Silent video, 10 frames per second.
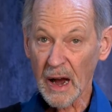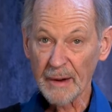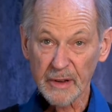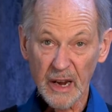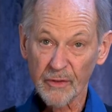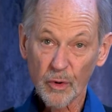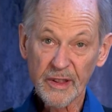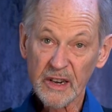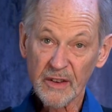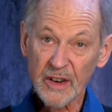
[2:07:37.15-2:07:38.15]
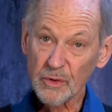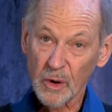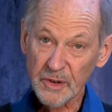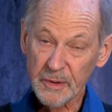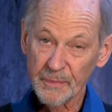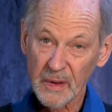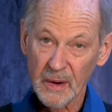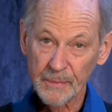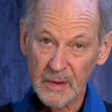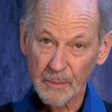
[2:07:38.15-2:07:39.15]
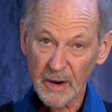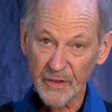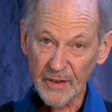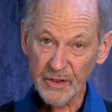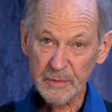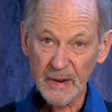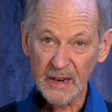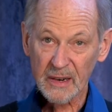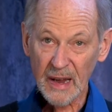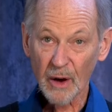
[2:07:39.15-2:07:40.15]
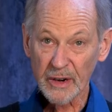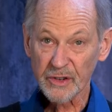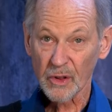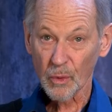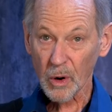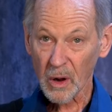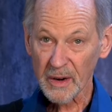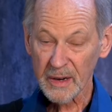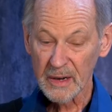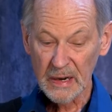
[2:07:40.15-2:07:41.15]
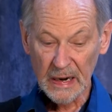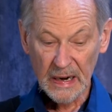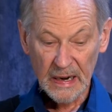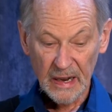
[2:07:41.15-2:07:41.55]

Now, I'm careful with individuals, but if you have to speak out into the world,